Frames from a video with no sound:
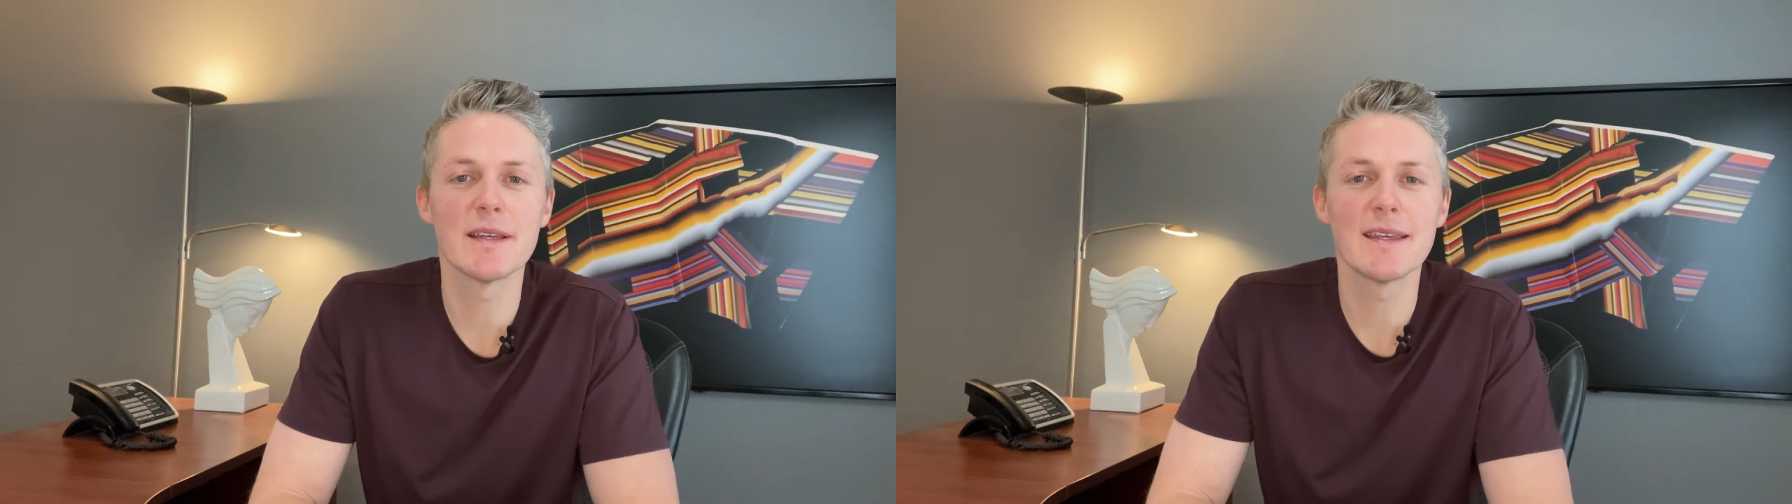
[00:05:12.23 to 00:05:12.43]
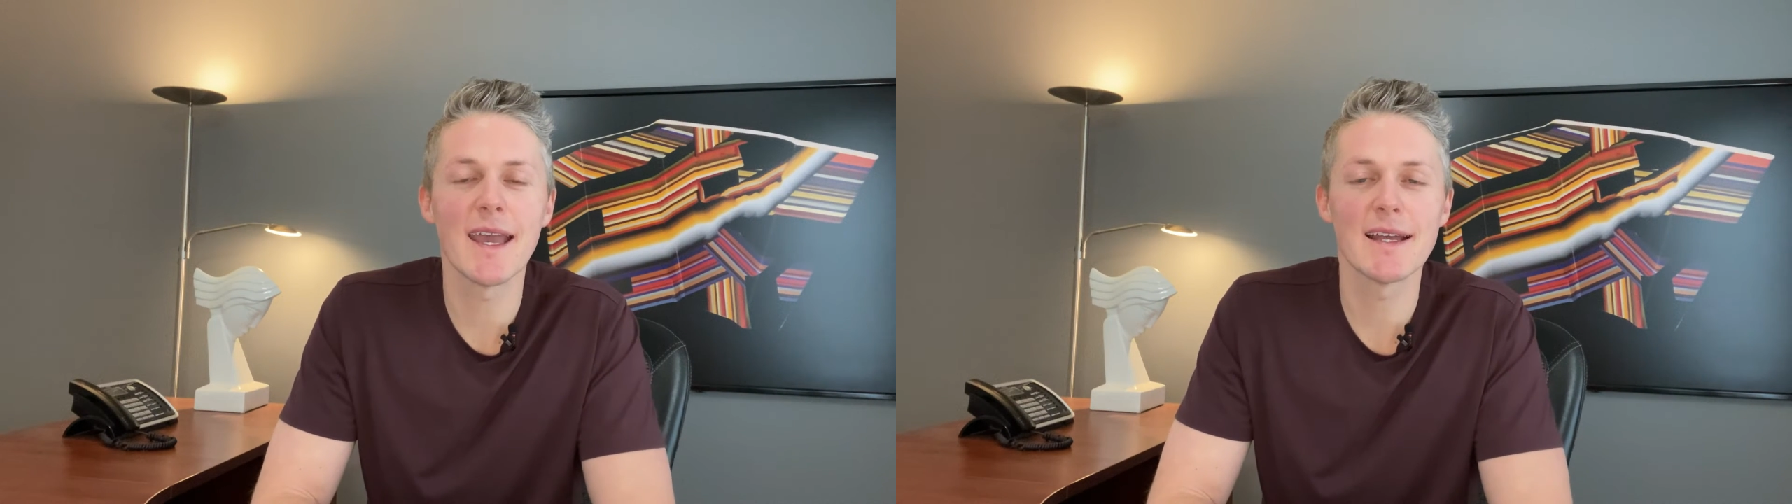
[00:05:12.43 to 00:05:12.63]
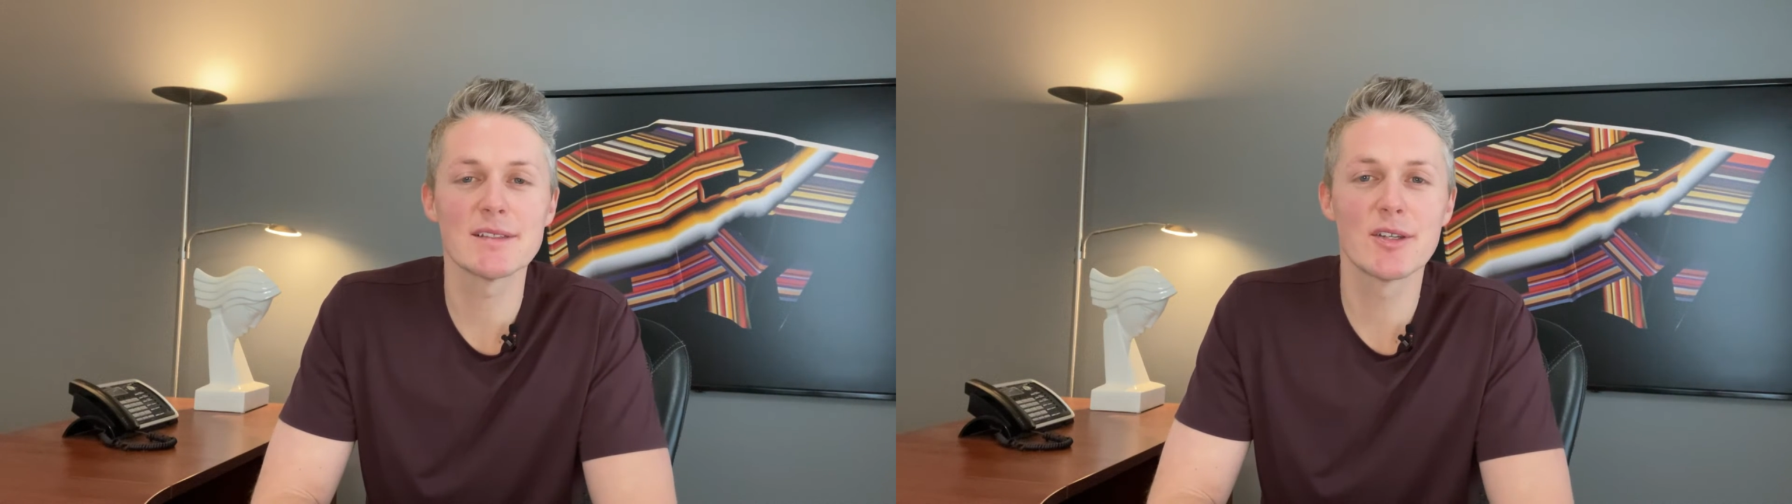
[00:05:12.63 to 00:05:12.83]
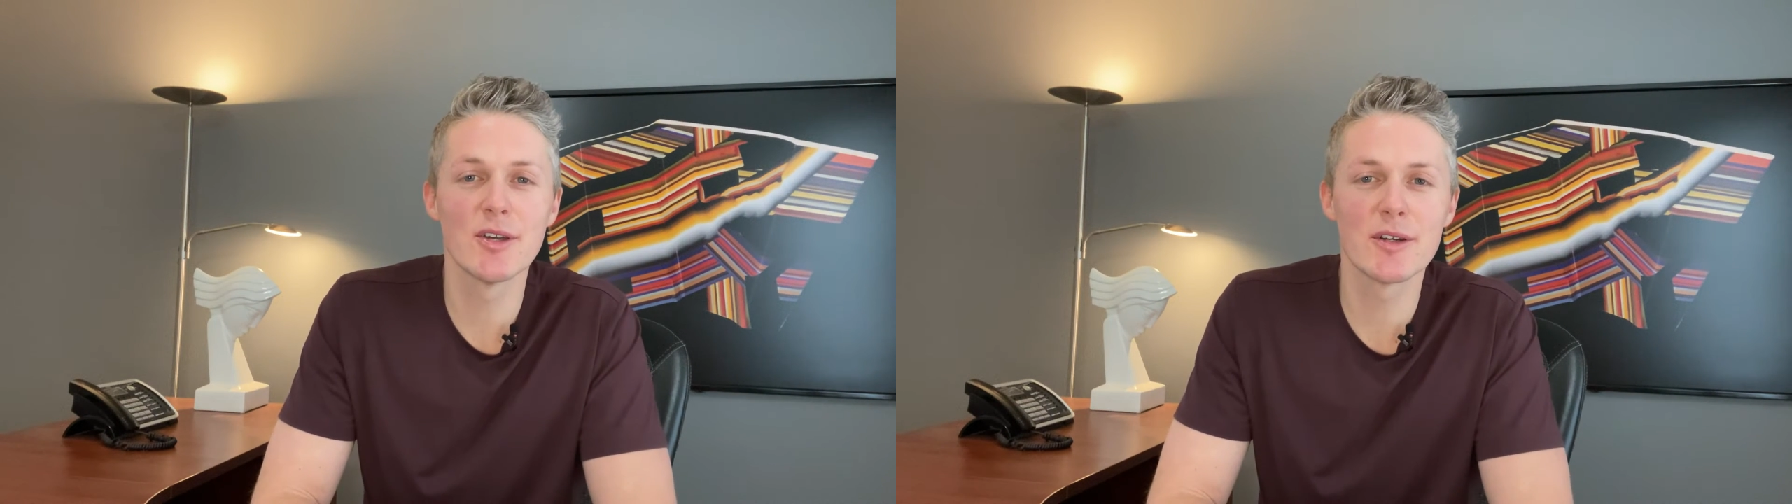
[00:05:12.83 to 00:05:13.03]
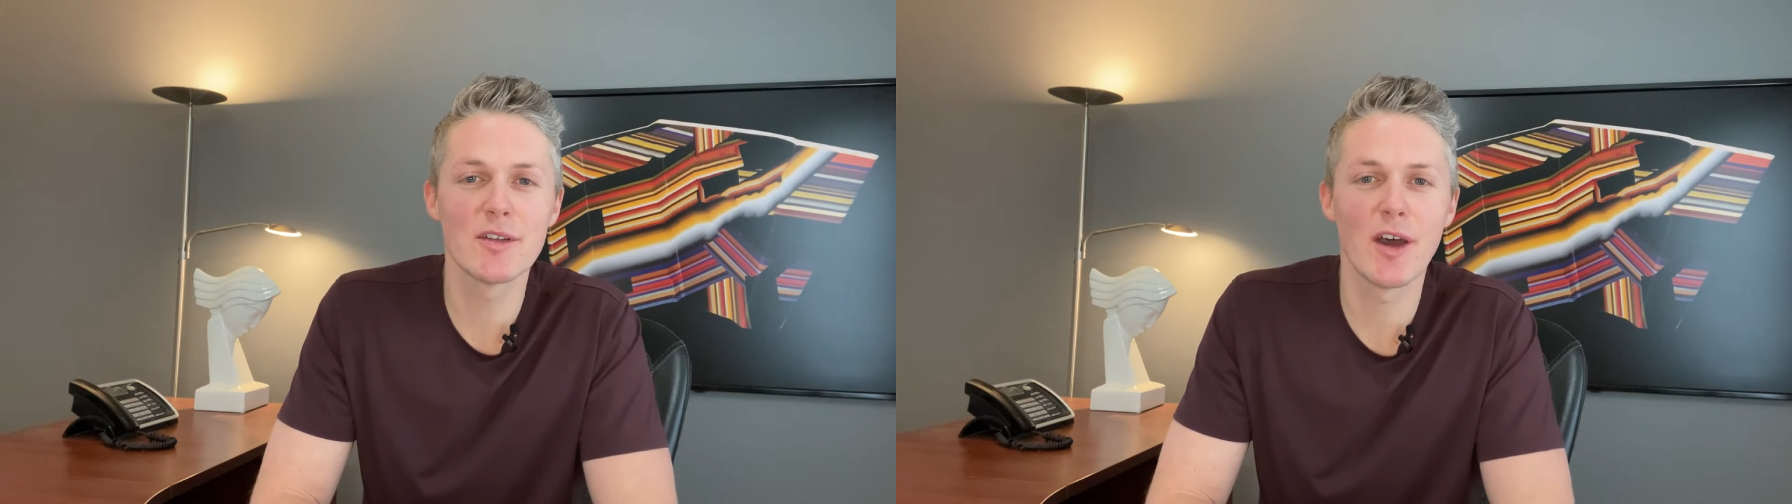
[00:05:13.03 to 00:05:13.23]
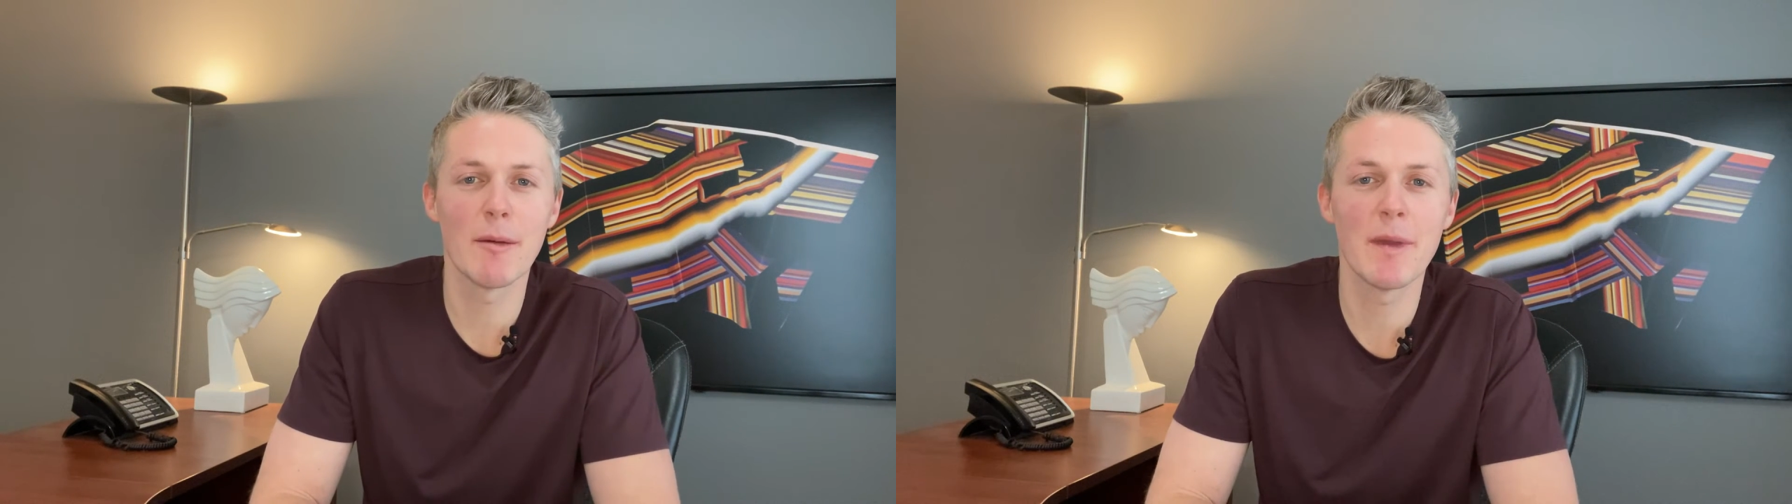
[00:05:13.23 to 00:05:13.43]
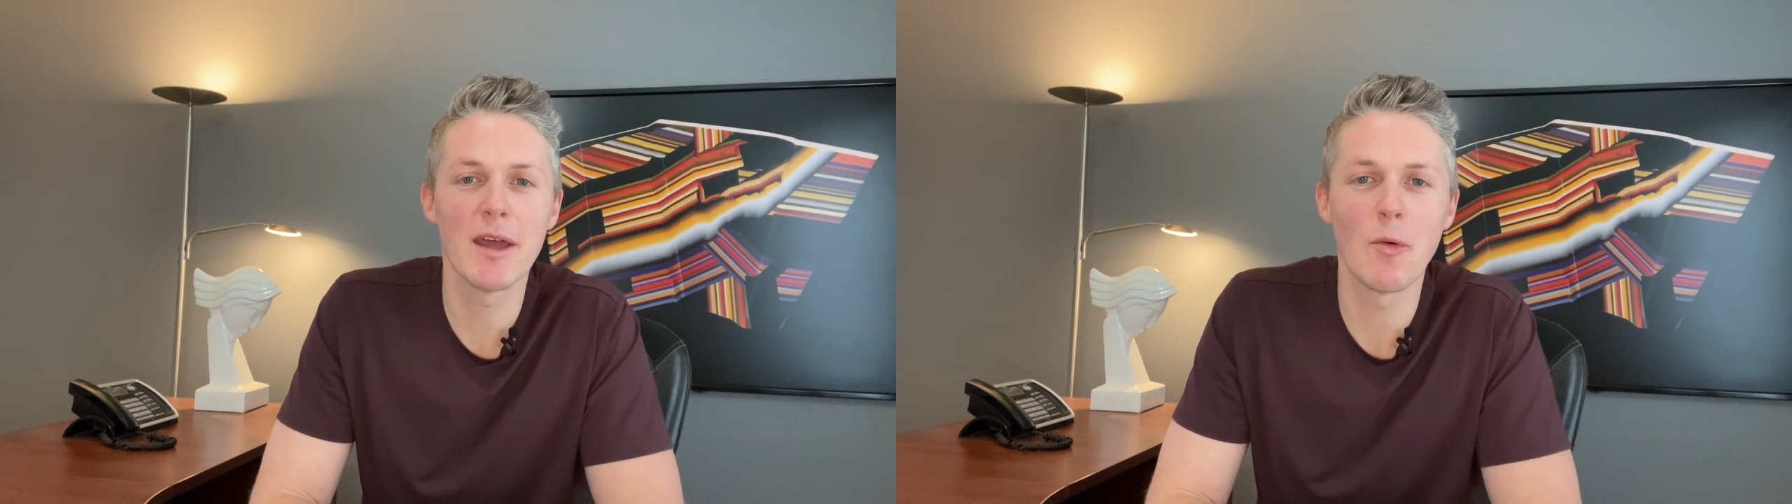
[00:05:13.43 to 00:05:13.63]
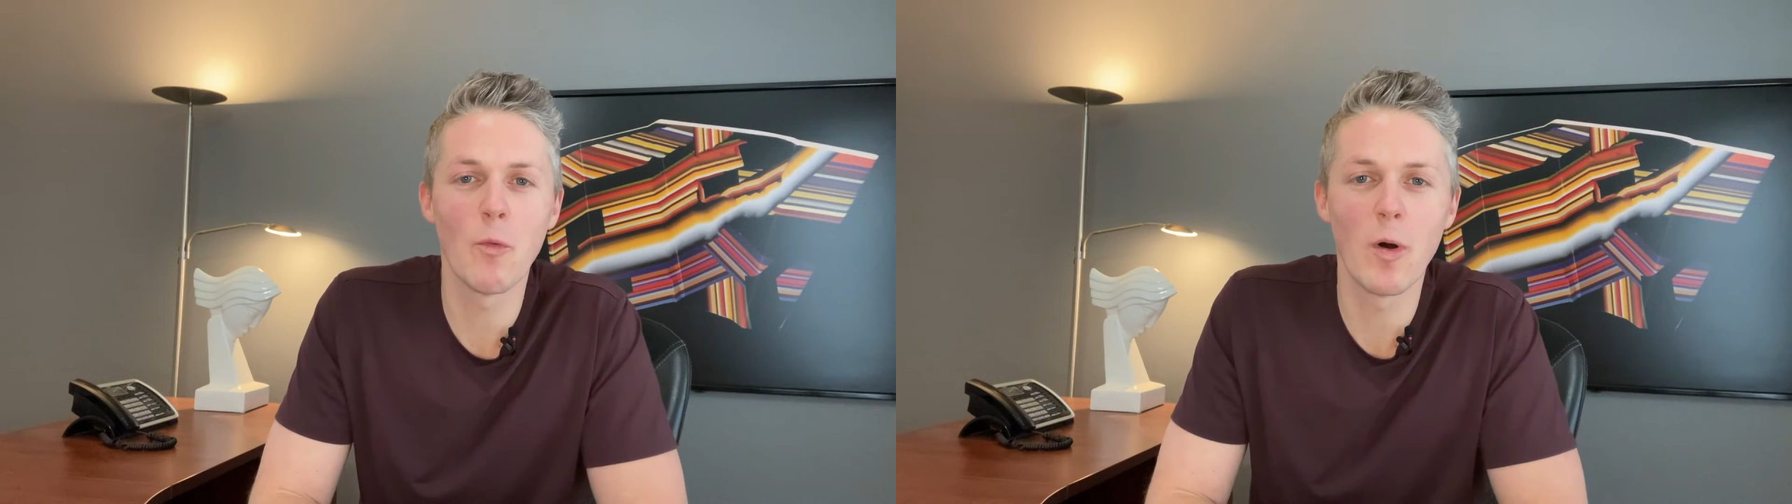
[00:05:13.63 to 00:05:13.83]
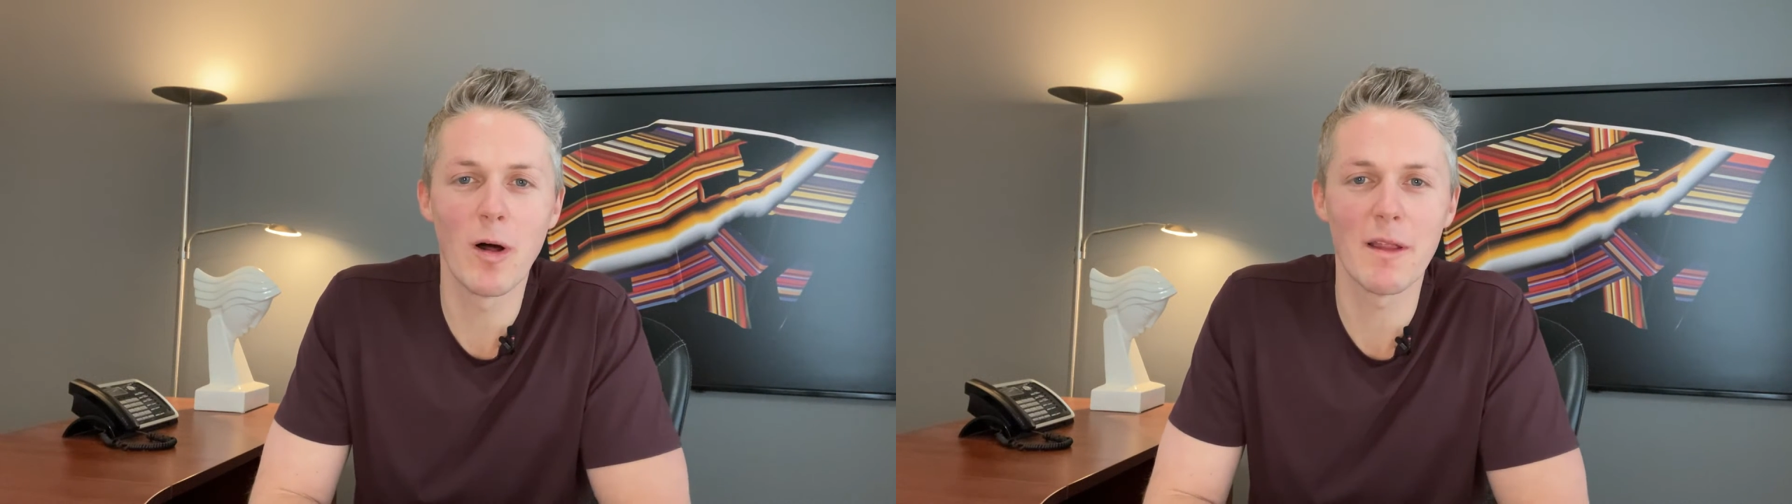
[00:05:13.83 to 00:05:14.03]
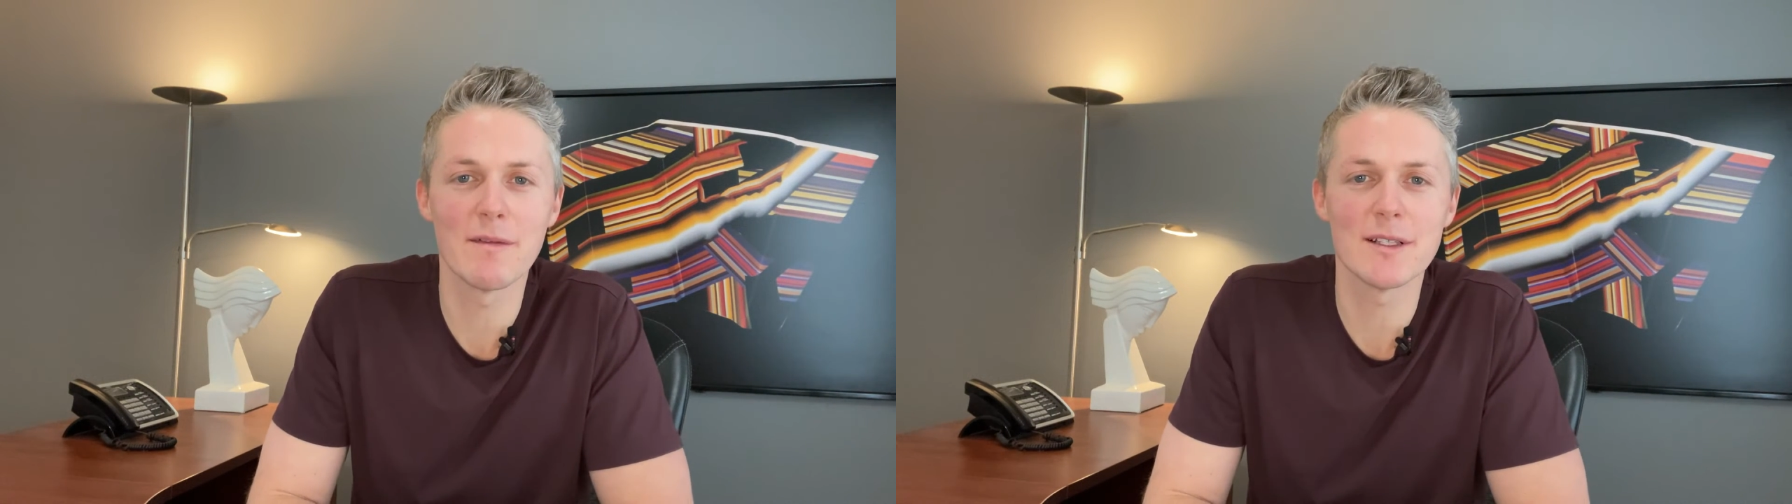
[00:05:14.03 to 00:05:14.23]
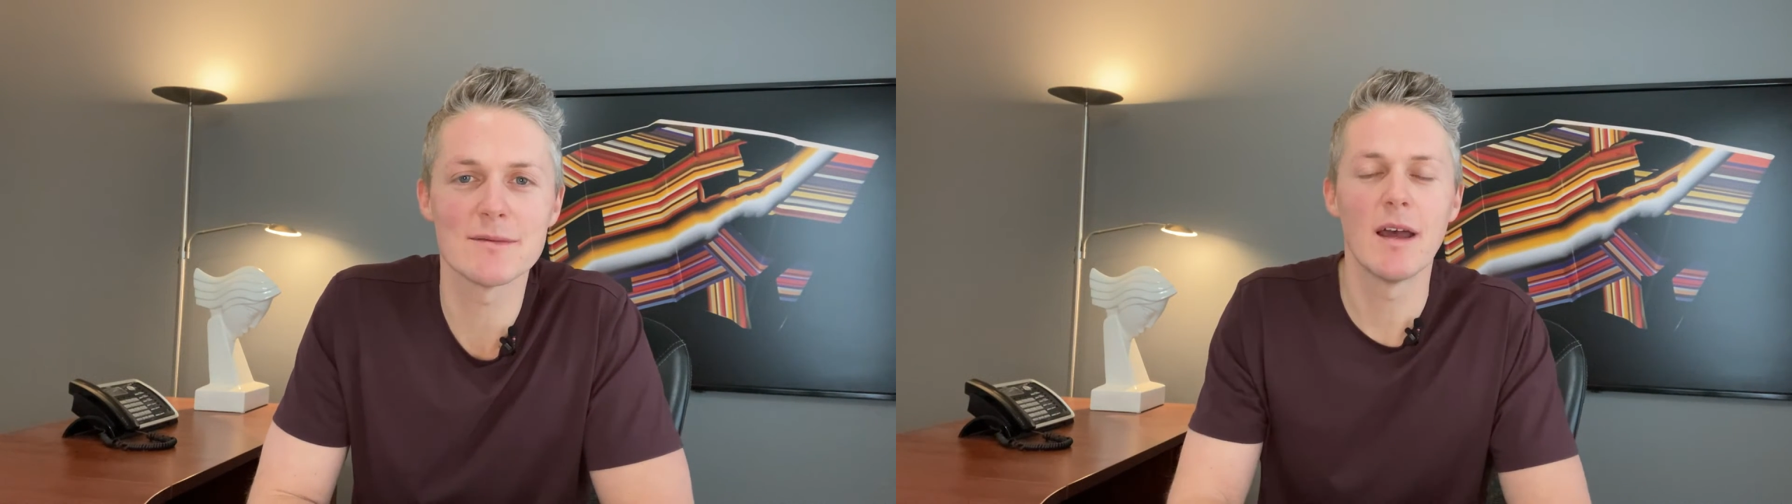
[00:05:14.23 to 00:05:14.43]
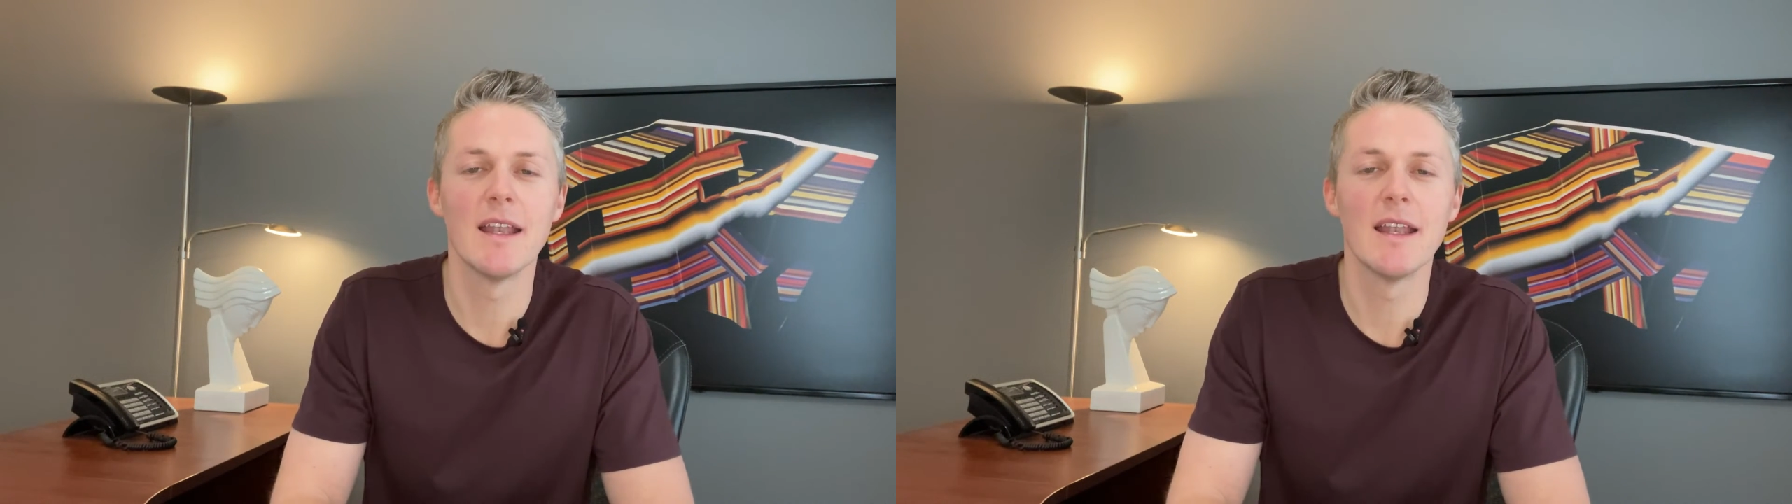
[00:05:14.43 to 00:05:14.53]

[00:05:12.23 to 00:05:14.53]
a gas cooktop and a wall oven.